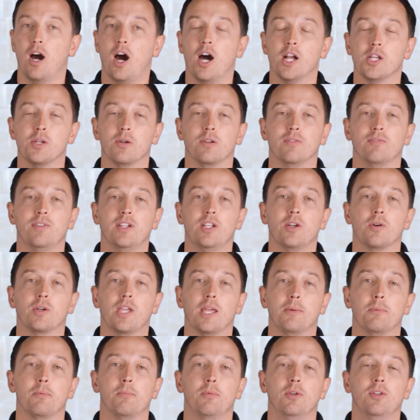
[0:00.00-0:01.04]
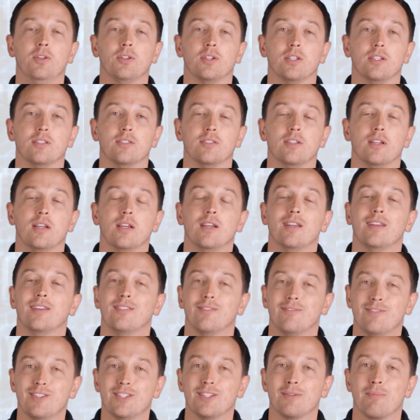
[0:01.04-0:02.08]
audio and video capabilities,
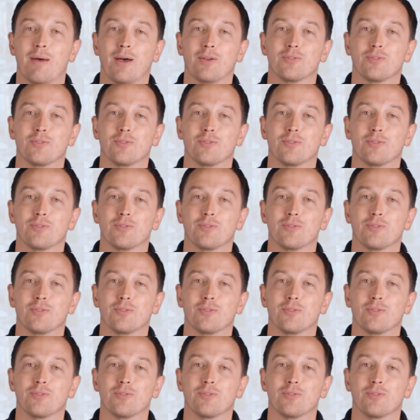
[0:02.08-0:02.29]
visit